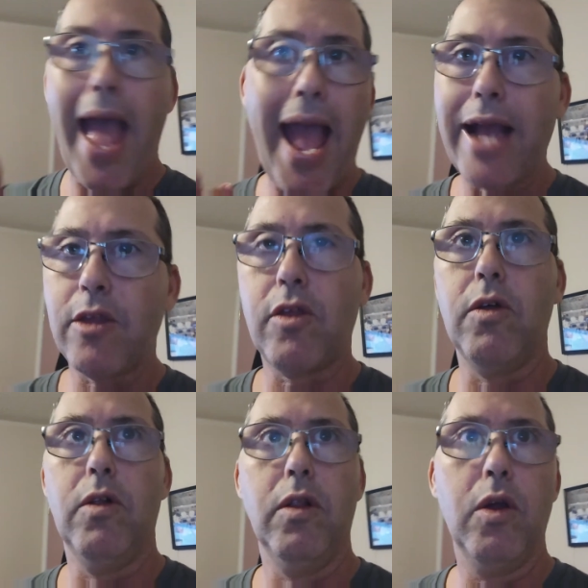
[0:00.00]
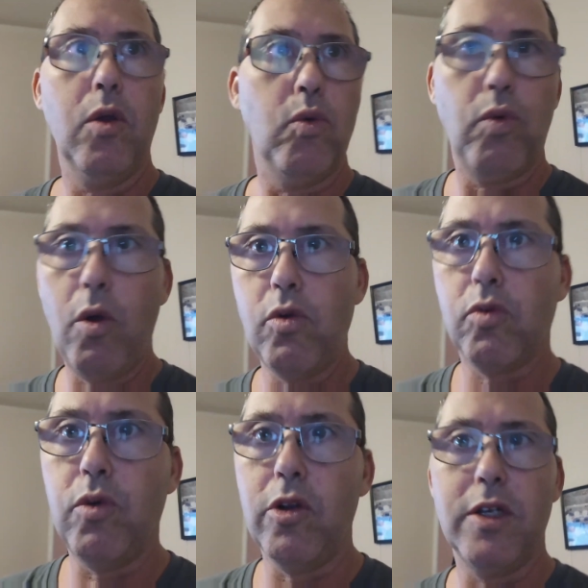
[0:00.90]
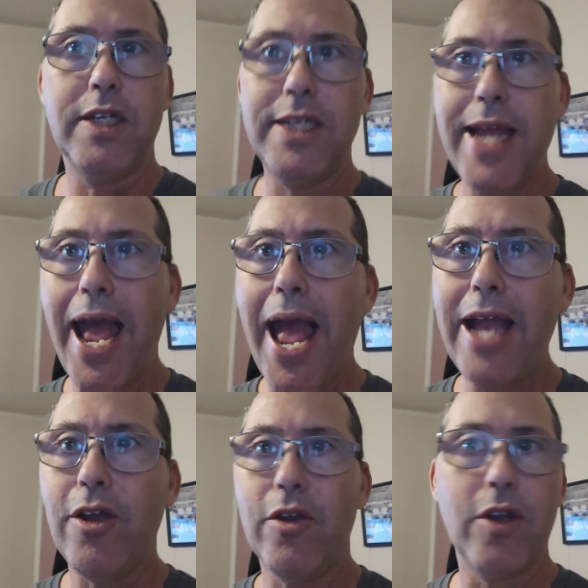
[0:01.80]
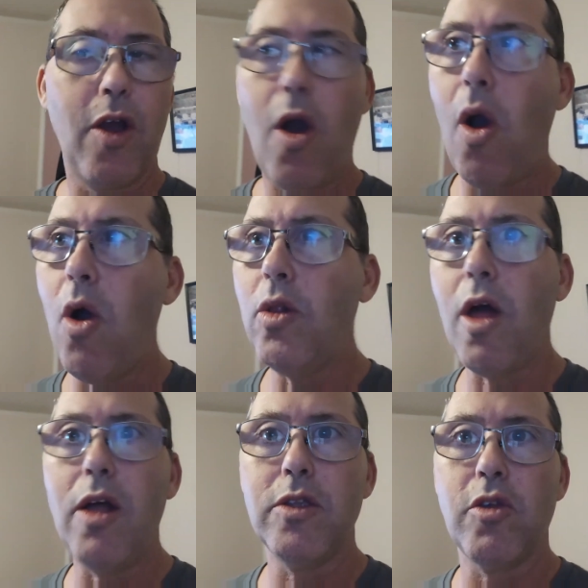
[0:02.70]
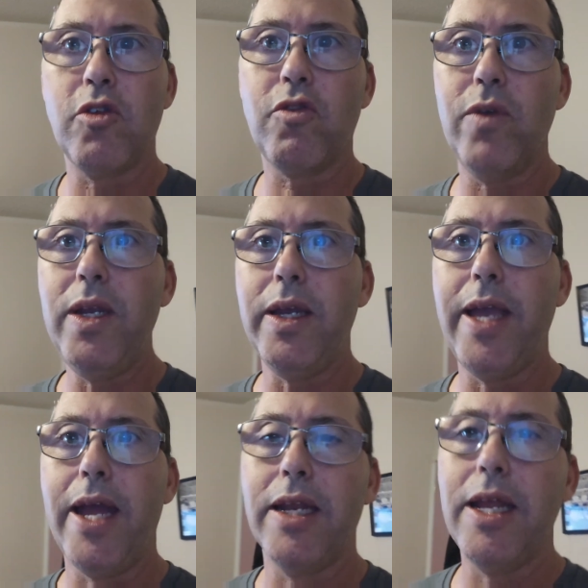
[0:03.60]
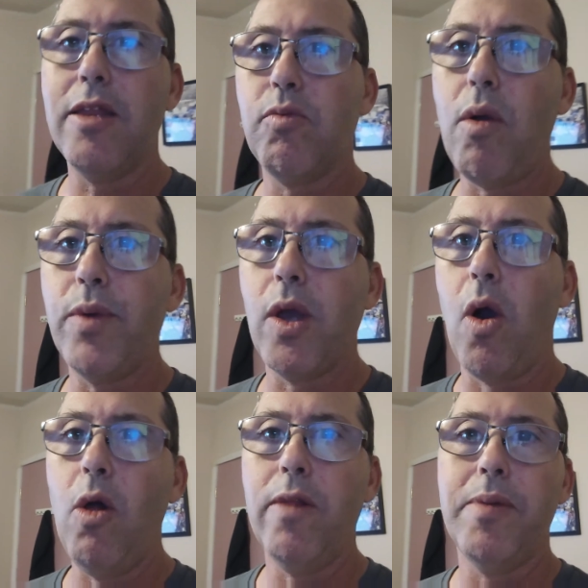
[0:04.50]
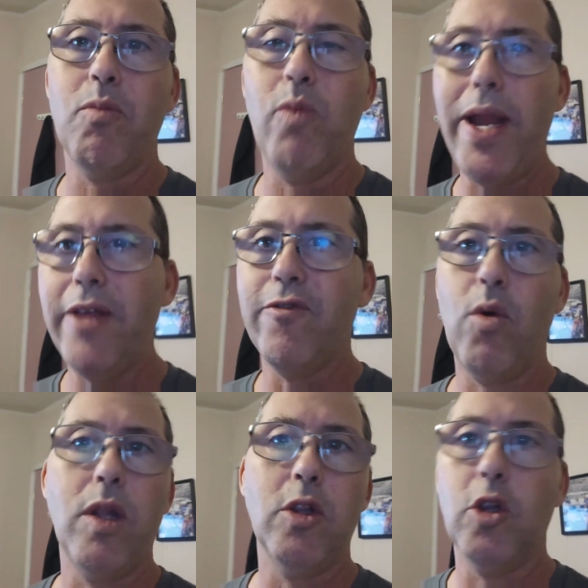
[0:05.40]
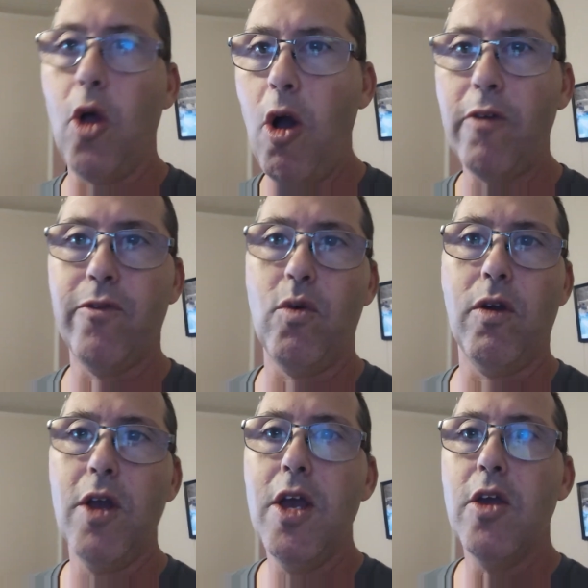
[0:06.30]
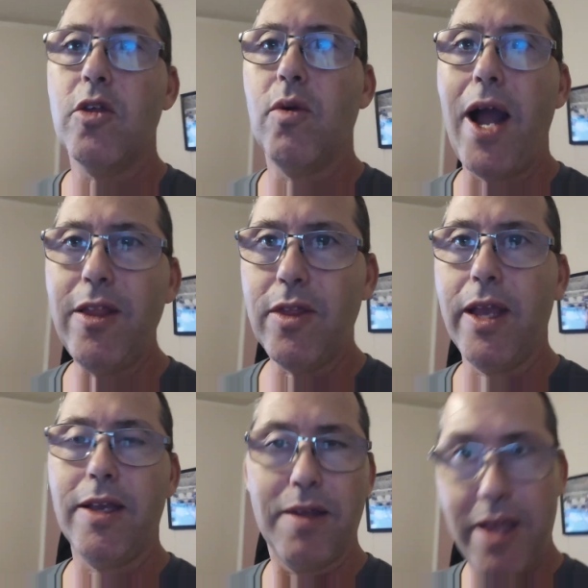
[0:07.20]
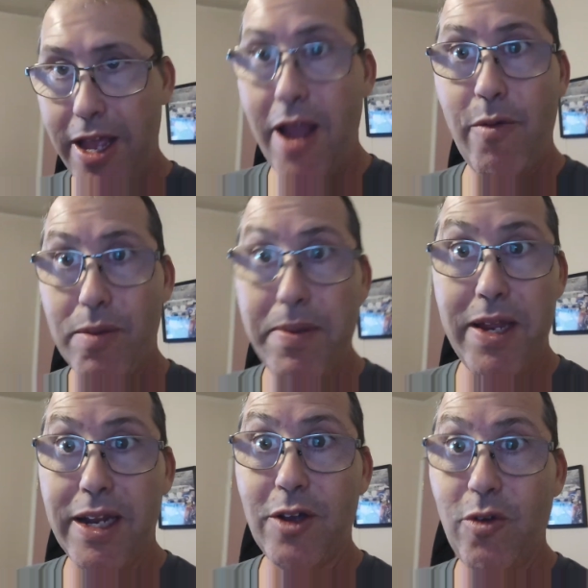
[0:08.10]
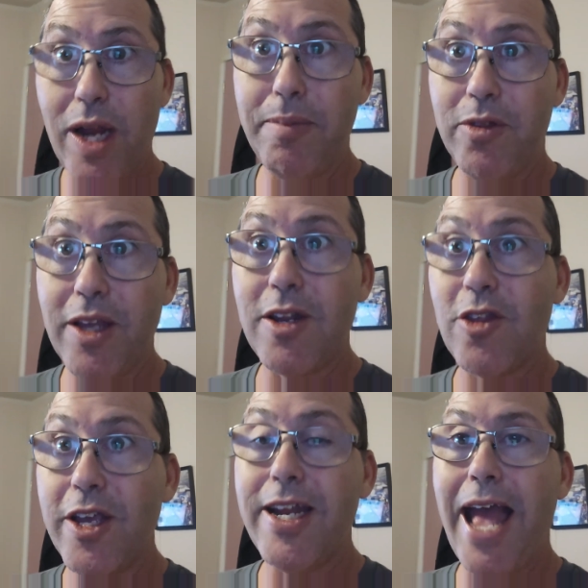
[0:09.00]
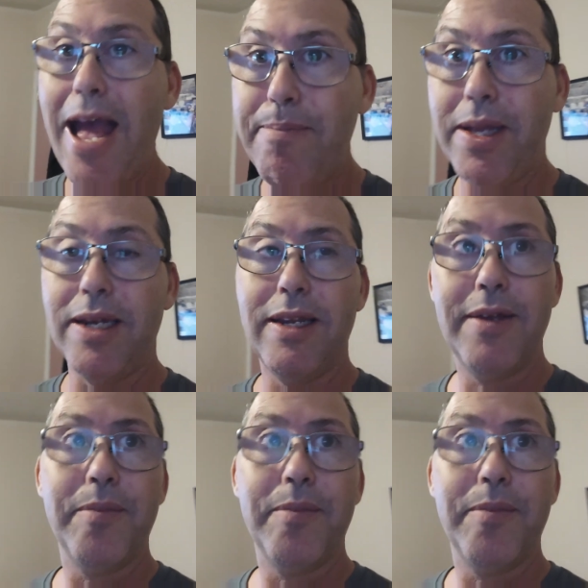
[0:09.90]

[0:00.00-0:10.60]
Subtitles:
Axel, Rosewood, Taggart, all on the screen again. It's what we all have been waiting for and long for. So I think it would be an incredible thing to see it happen.